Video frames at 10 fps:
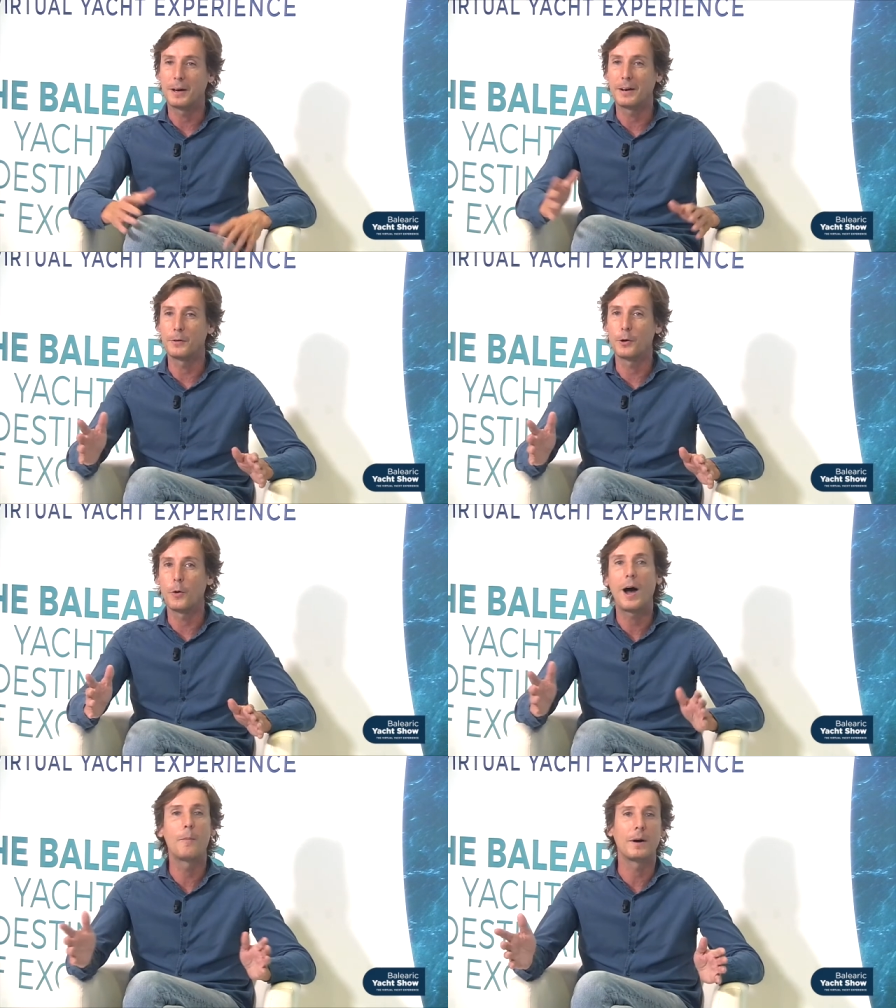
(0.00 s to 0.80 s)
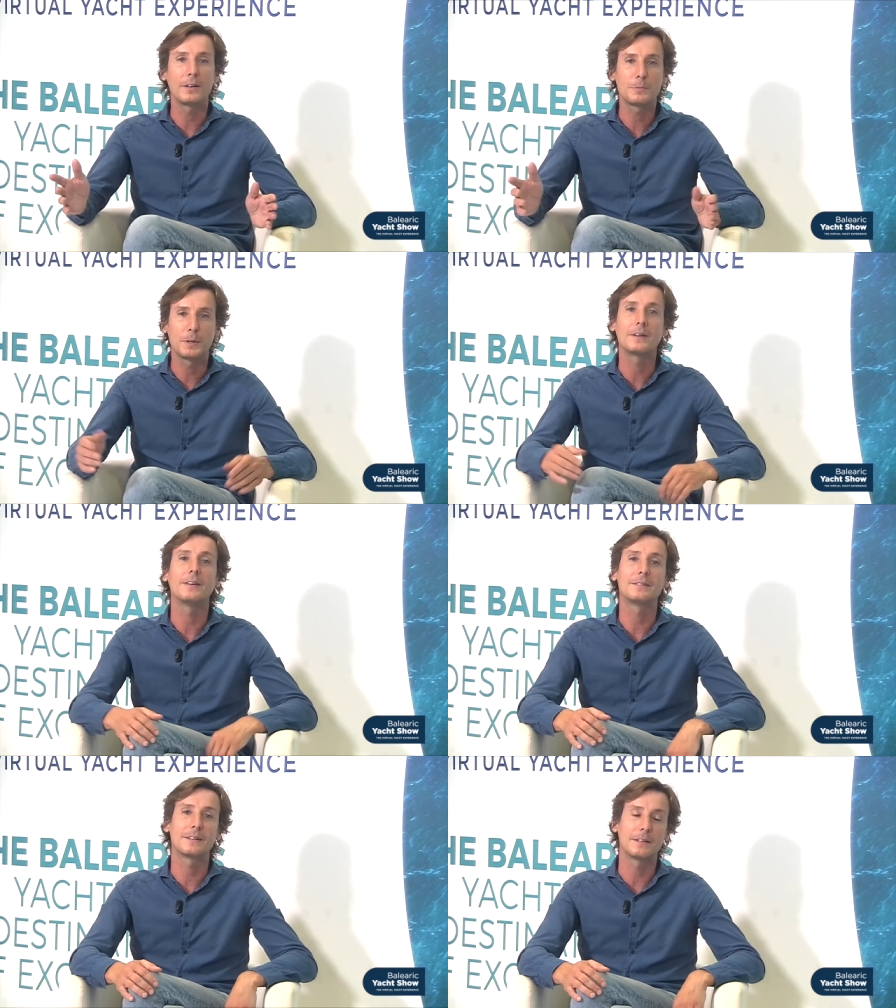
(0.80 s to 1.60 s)
I don't know how much, but
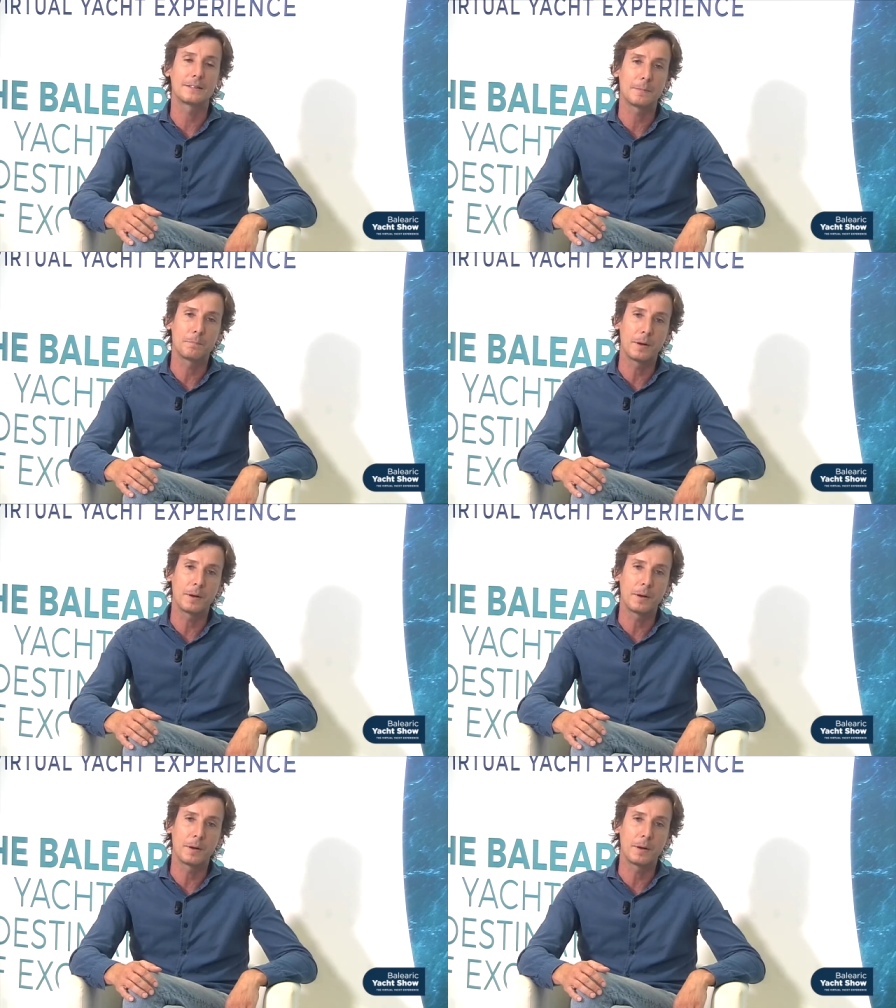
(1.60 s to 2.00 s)
it's it's a, a